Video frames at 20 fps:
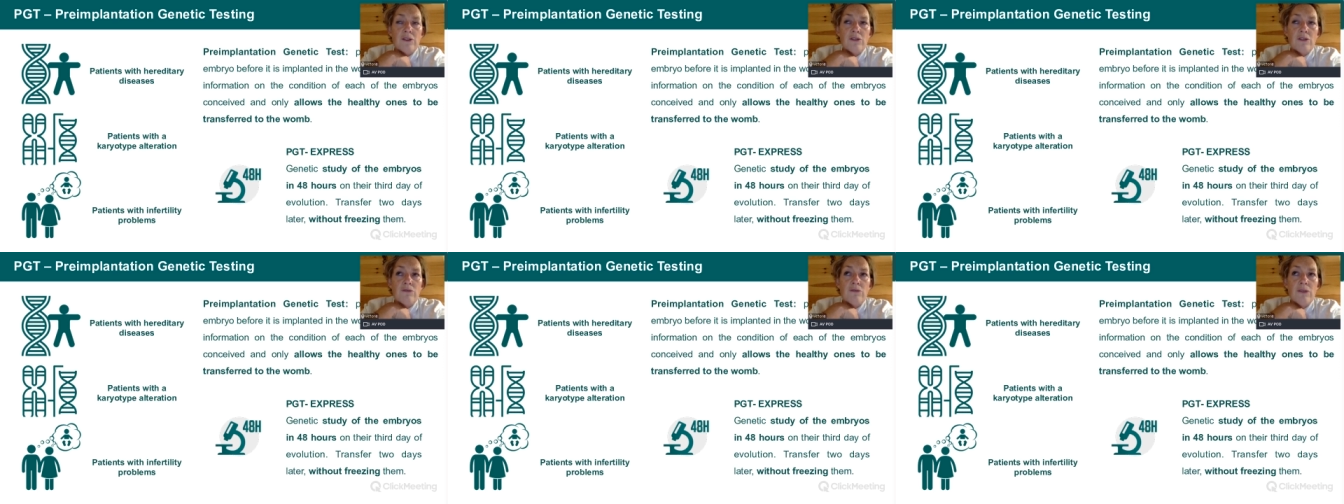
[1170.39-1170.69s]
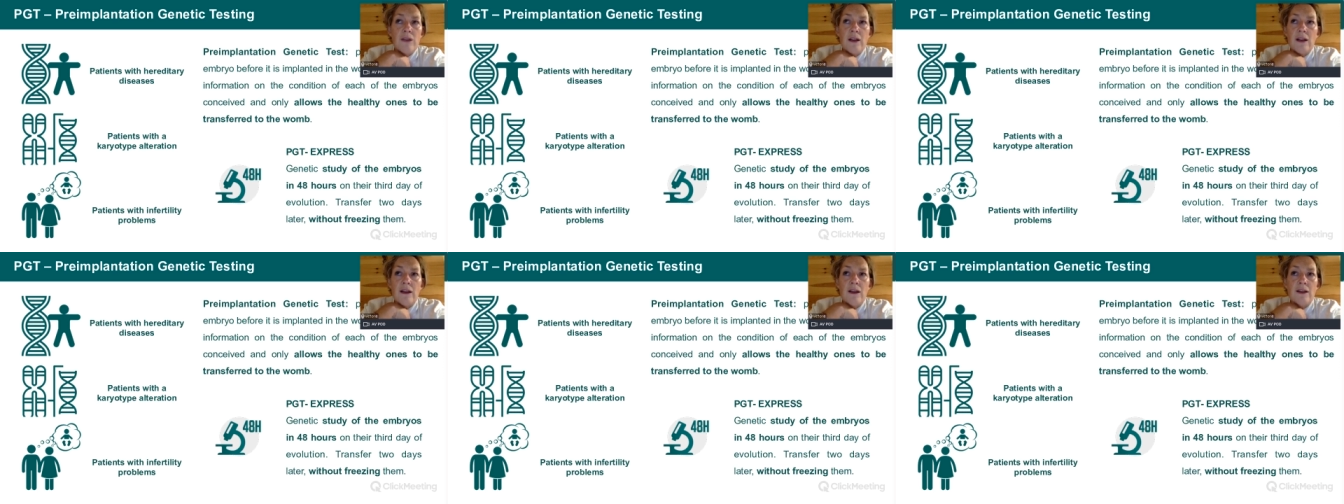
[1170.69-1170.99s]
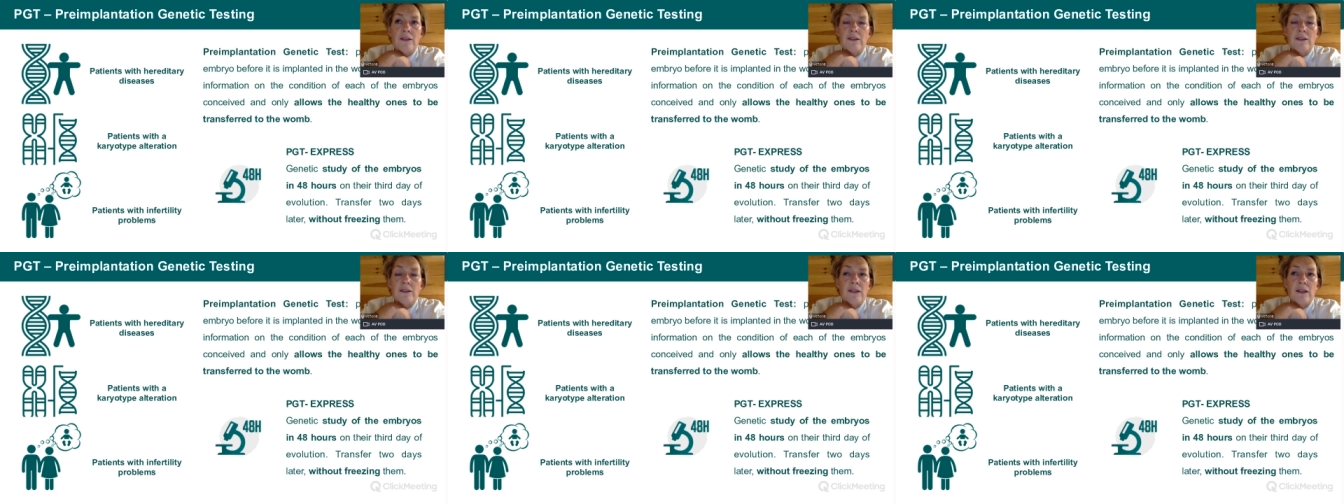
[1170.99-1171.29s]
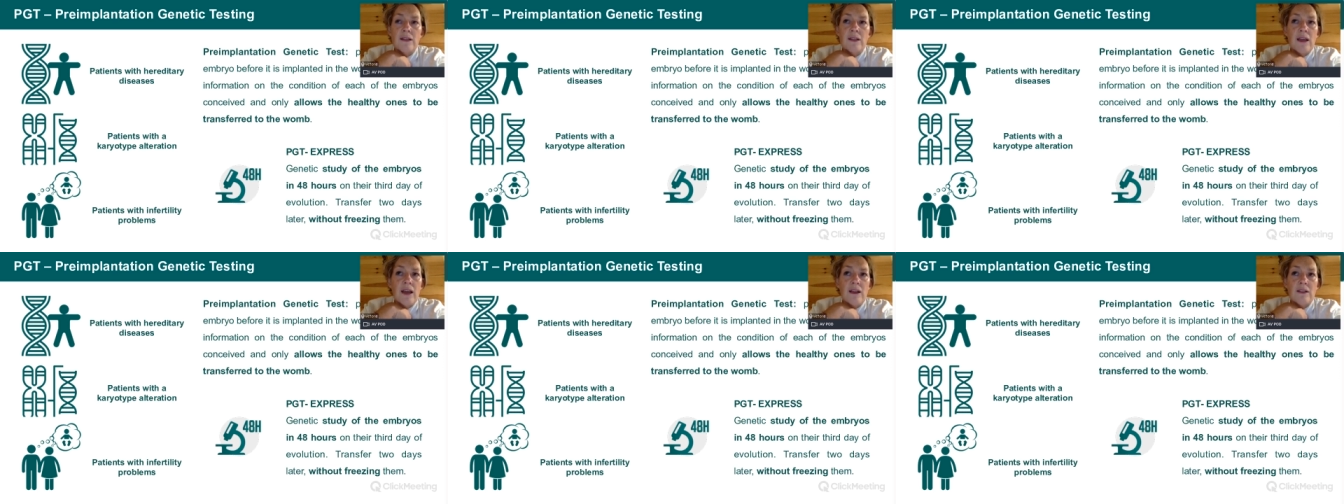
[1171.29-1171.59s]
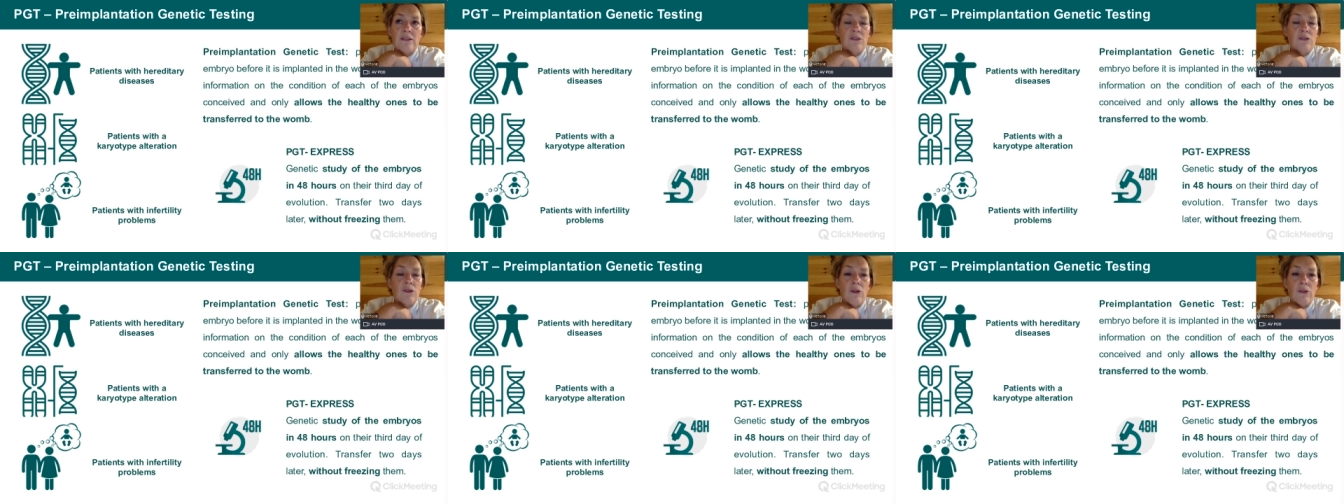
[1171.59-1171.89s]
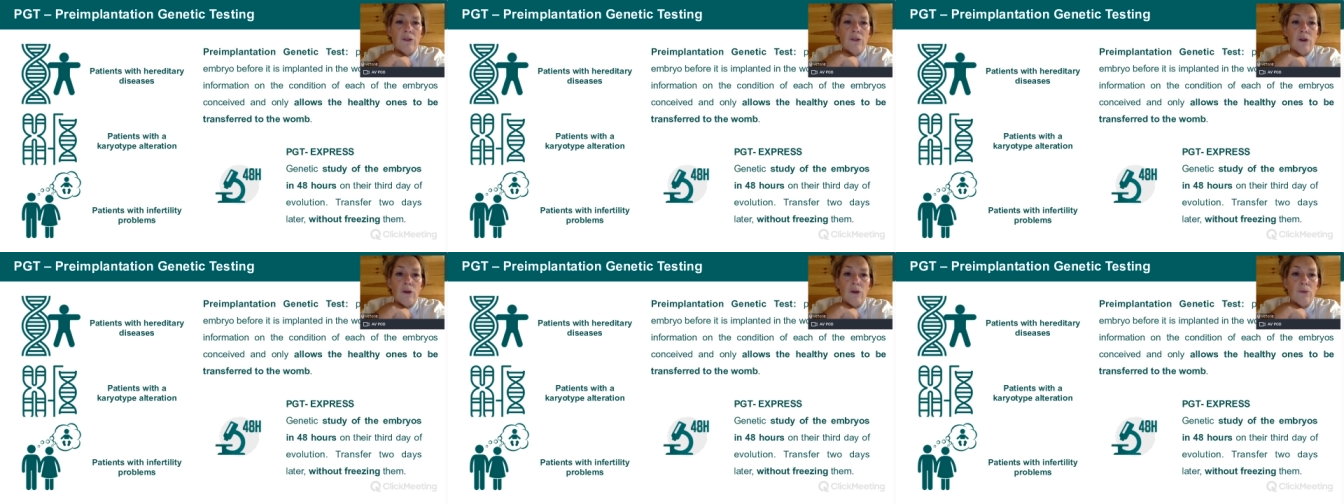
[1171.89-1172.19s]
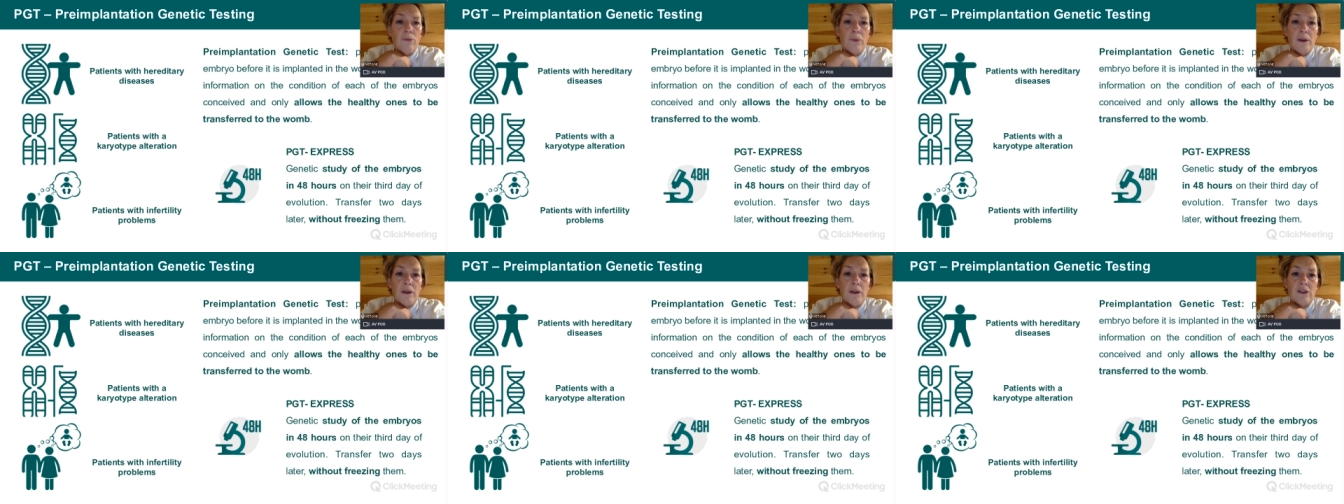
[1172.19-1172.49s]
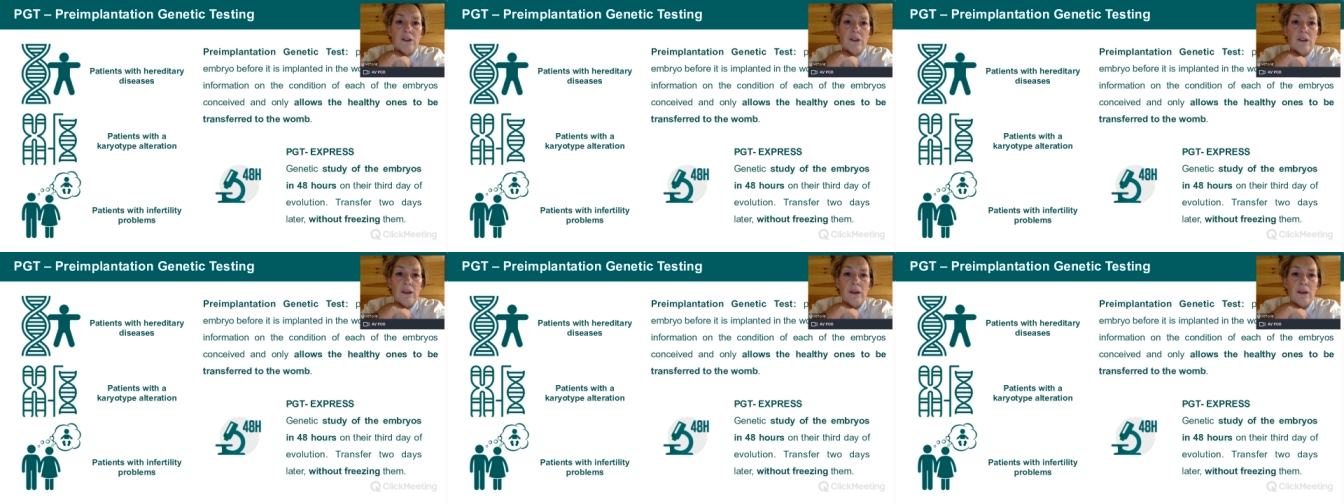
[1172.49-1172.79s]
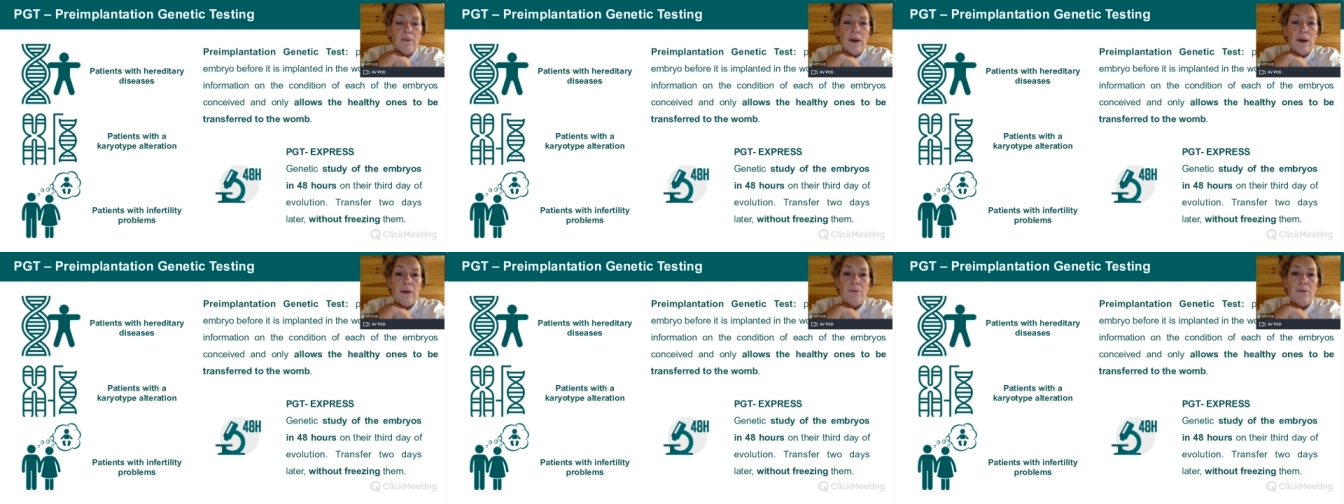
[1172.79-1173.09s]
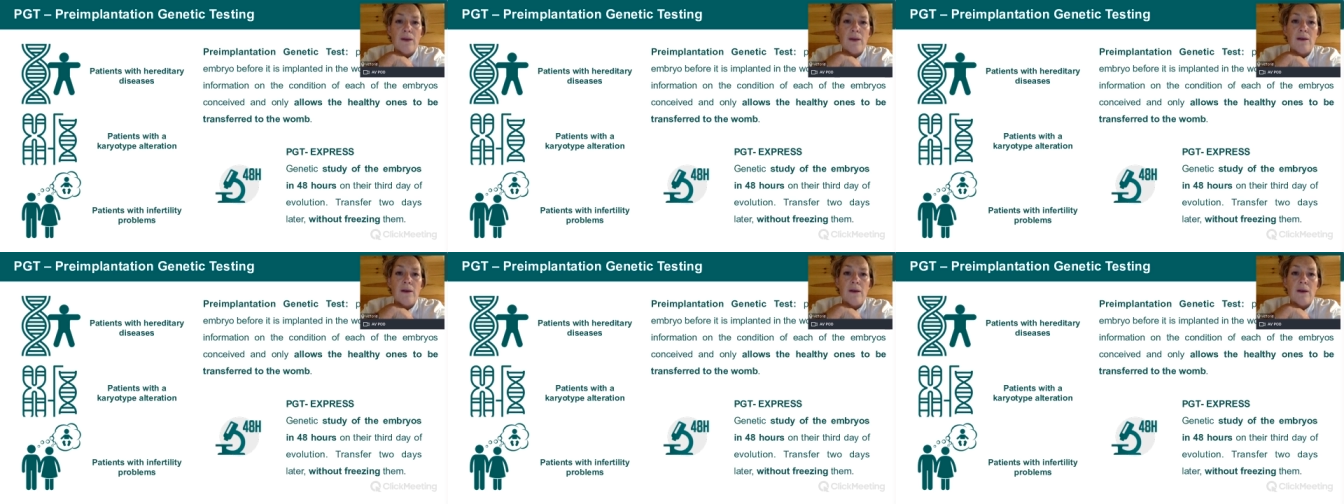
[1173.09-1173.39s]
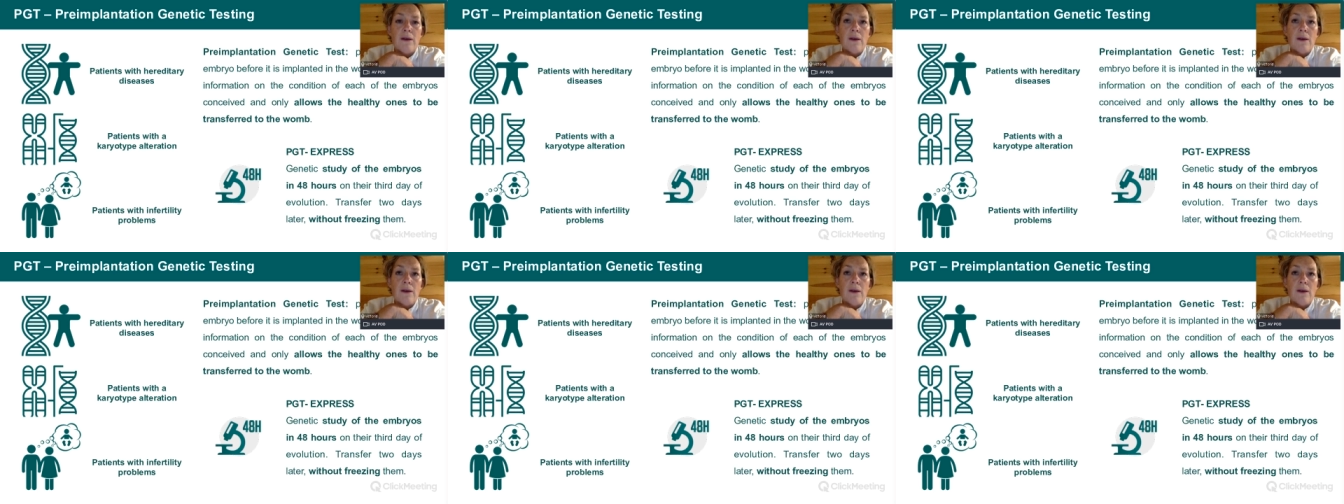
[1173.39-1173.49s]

you realize that that's not the whole picture. There may be